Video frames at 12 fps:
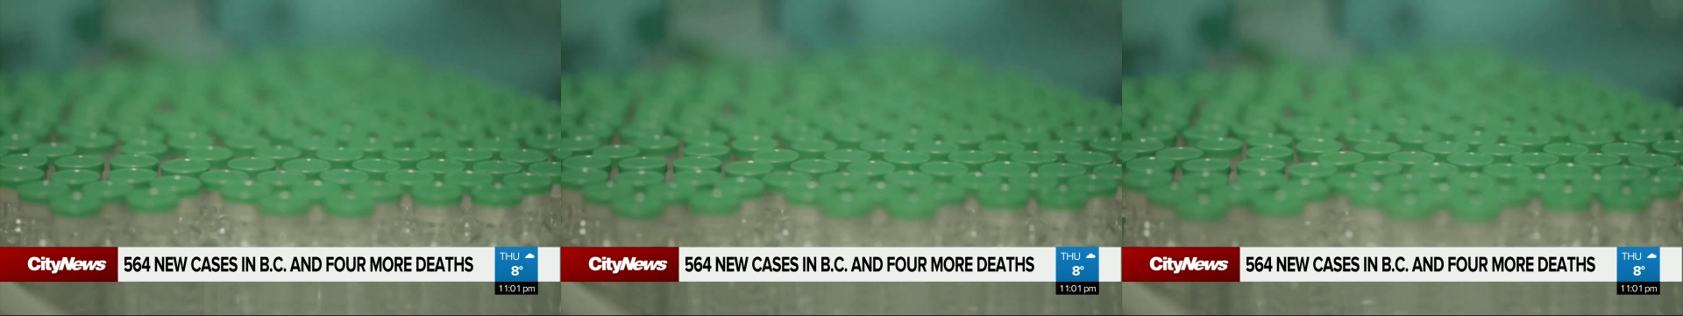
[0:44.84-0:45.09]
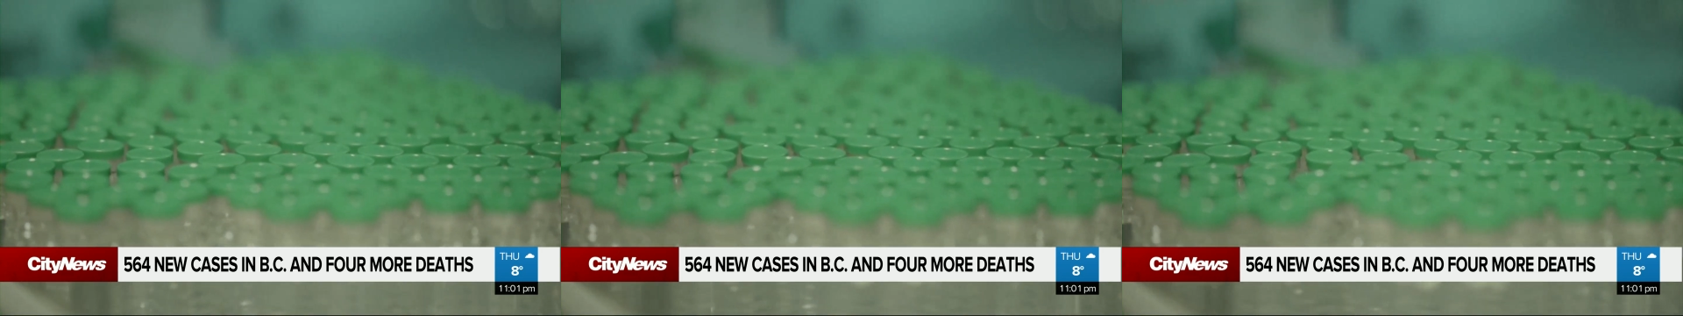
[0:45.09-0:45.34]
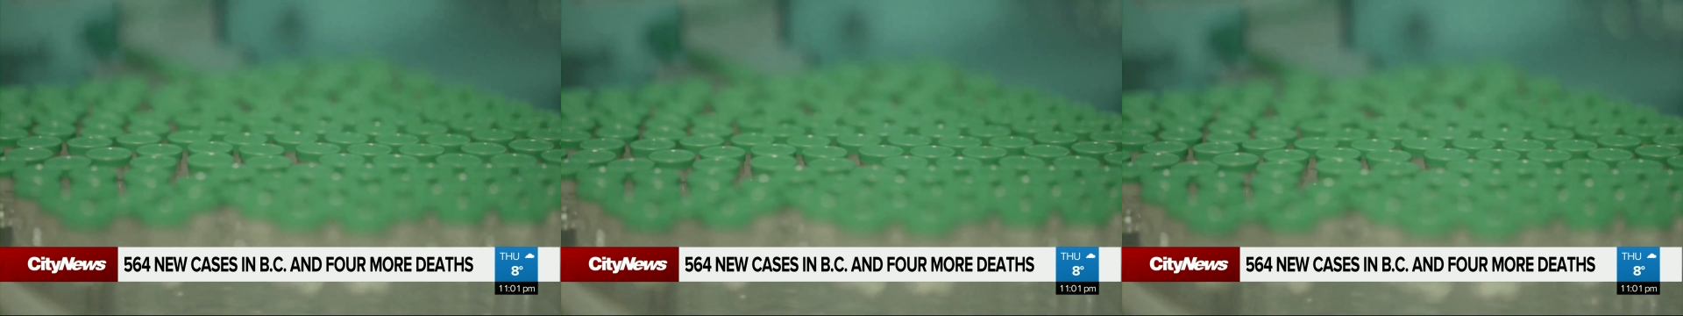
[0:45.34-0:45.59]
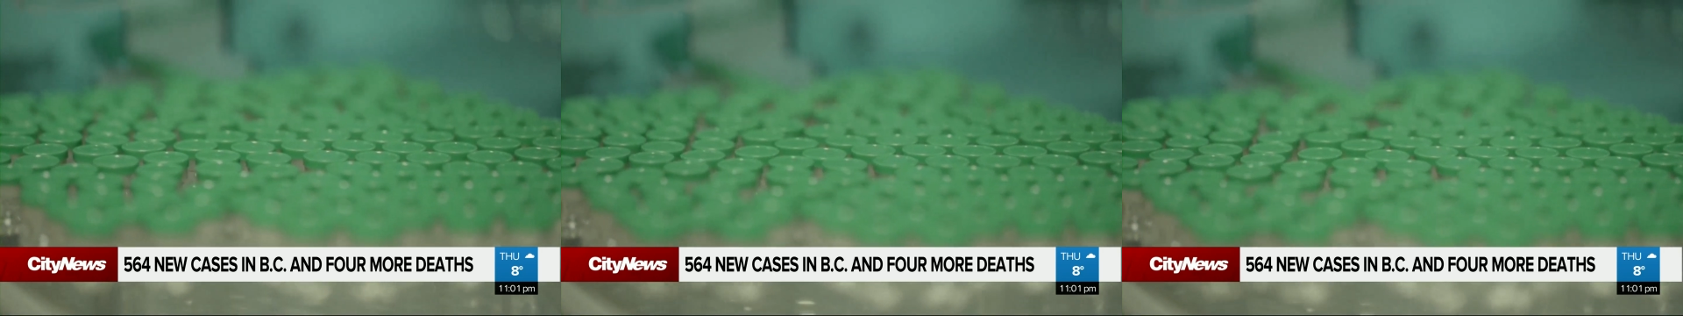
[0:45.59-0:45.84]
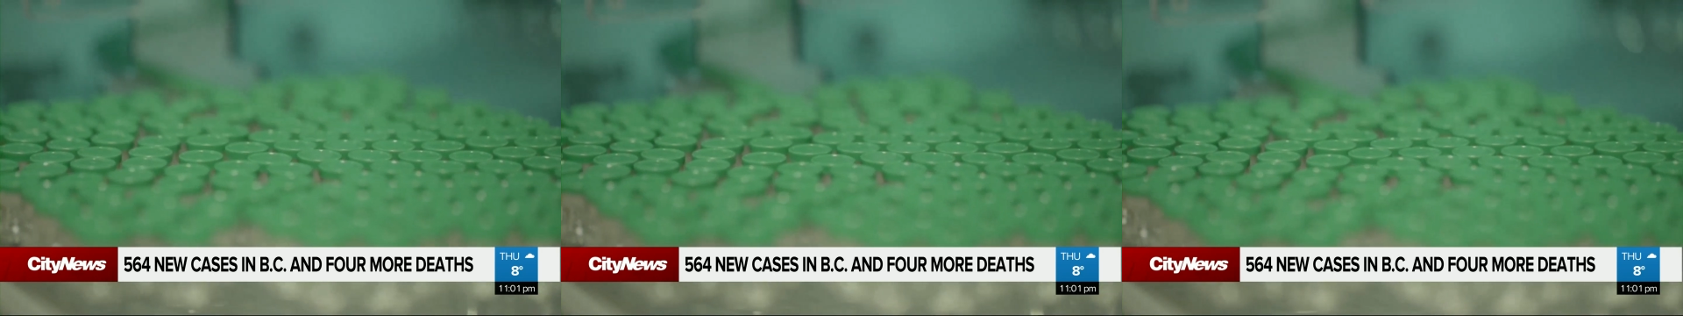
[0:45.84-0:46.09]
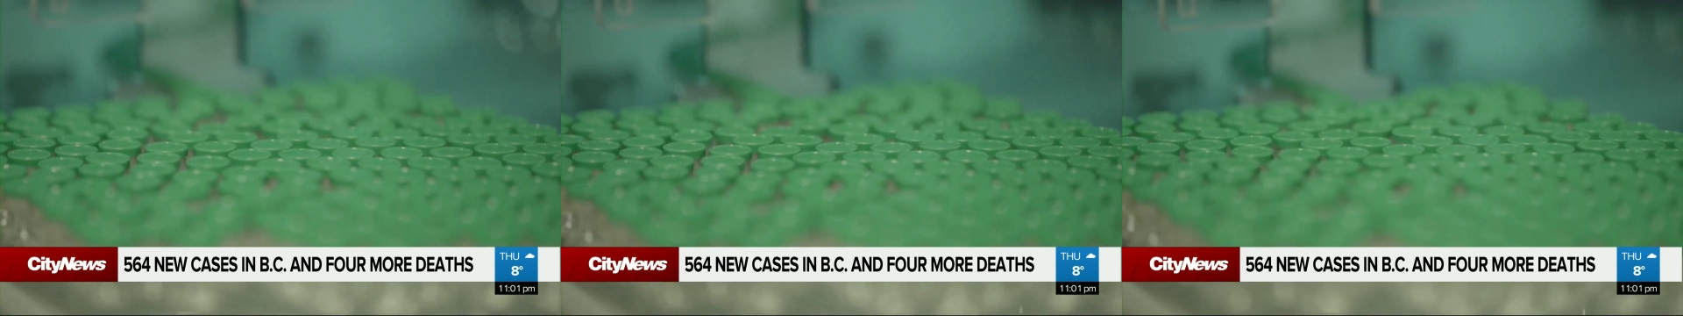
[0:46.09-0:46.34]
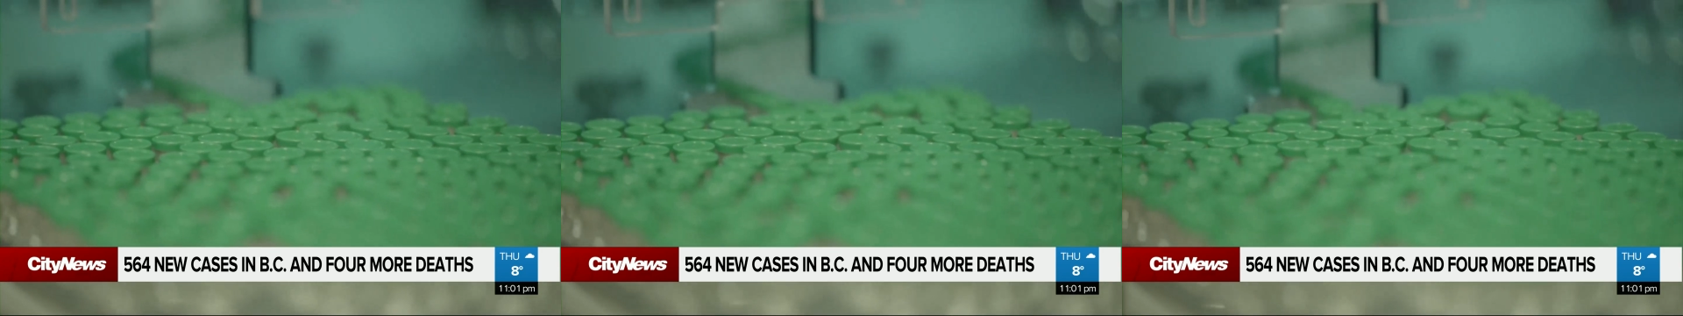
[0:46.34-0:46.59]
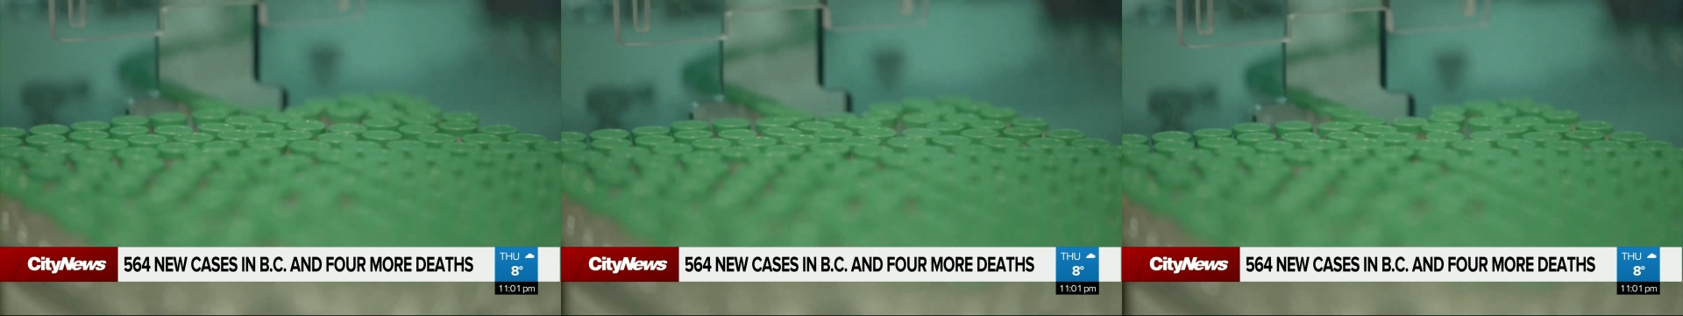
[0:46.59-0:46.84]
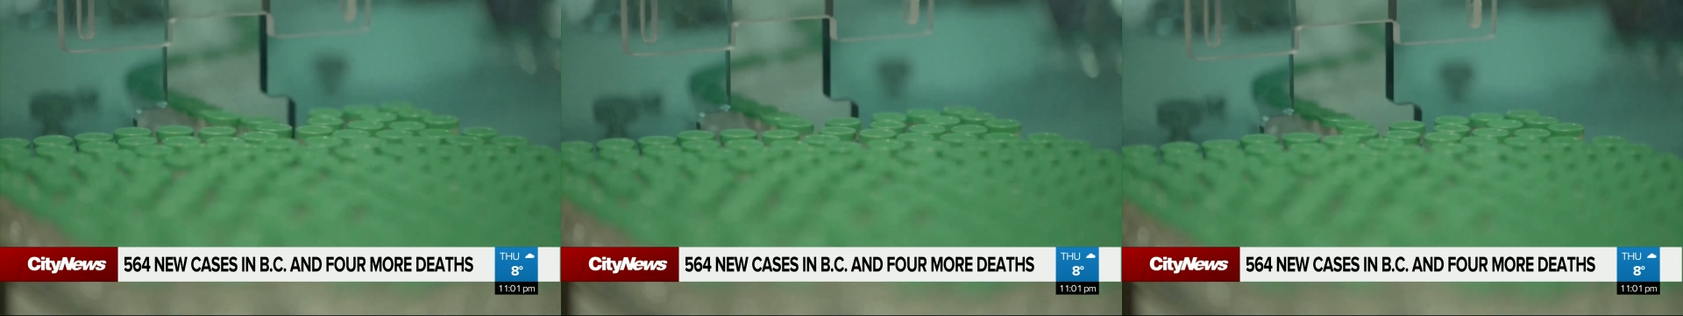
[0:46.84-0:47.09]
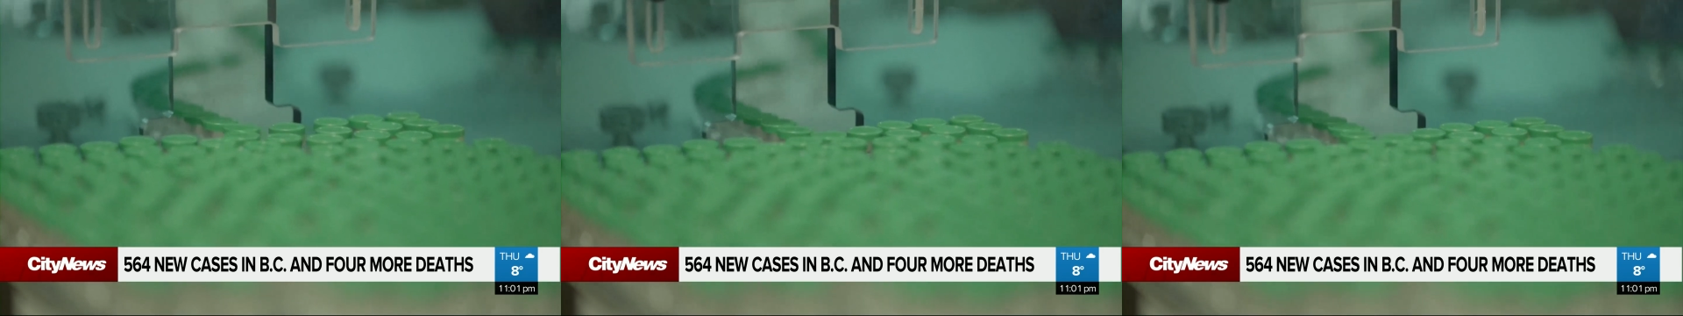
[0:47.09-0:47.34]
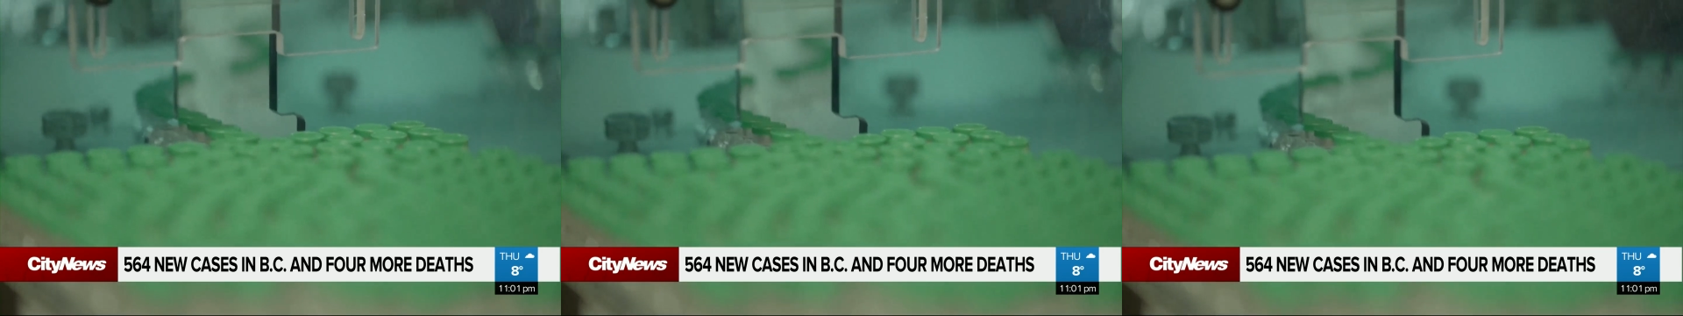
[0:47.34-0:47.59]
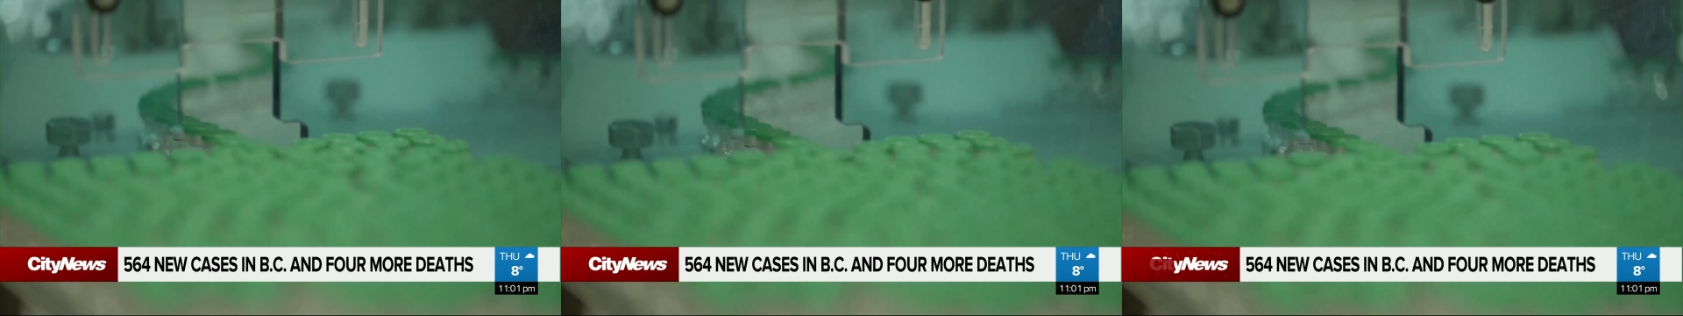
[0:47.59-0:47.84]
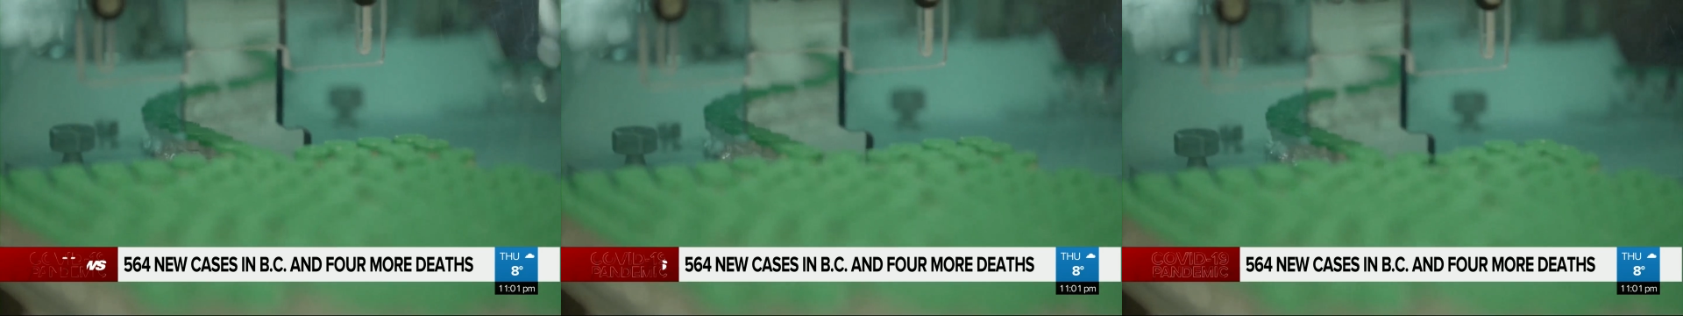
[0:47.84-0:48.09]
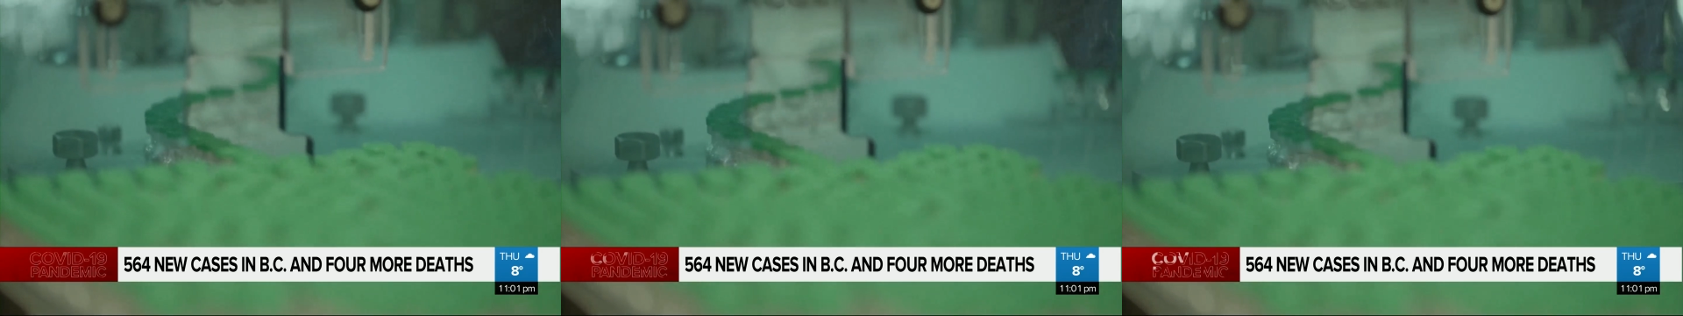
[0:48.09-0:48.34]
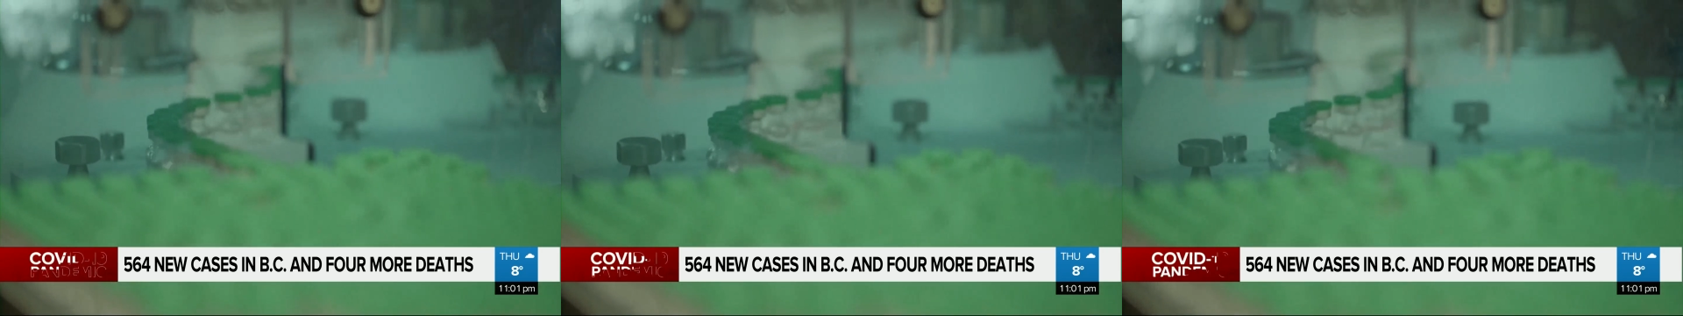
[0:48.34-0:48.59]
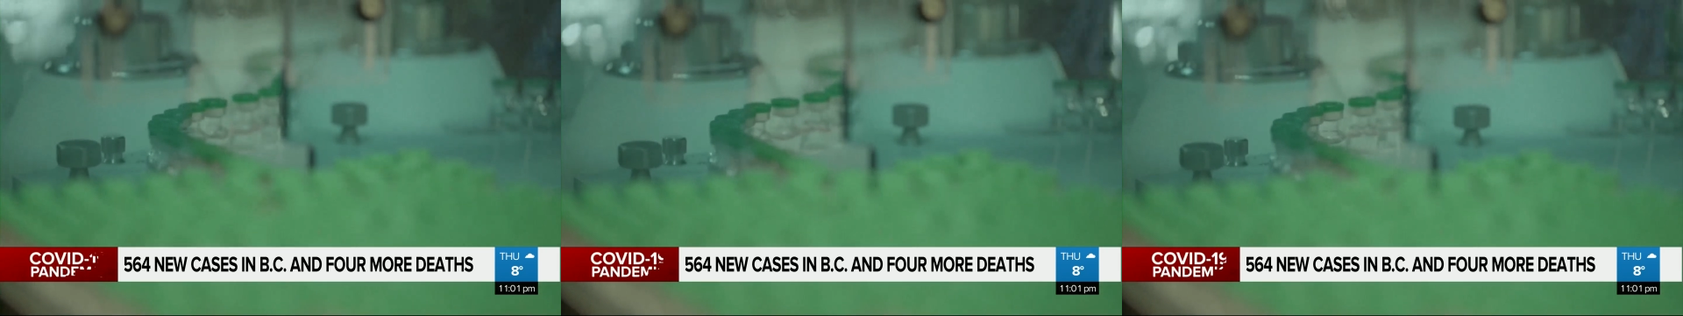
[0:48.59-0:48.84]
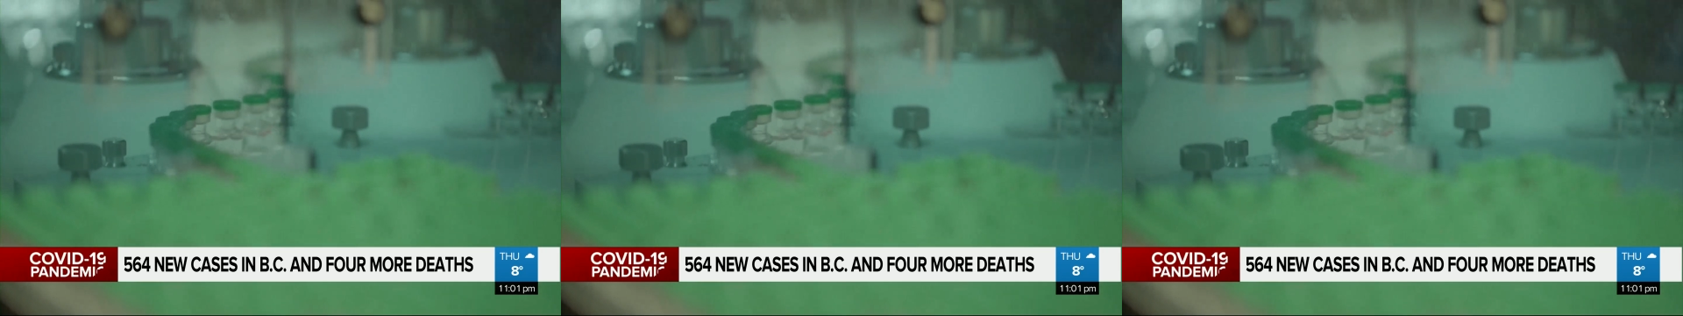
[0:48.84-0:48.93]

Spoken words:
Nobody's mouth can be seen.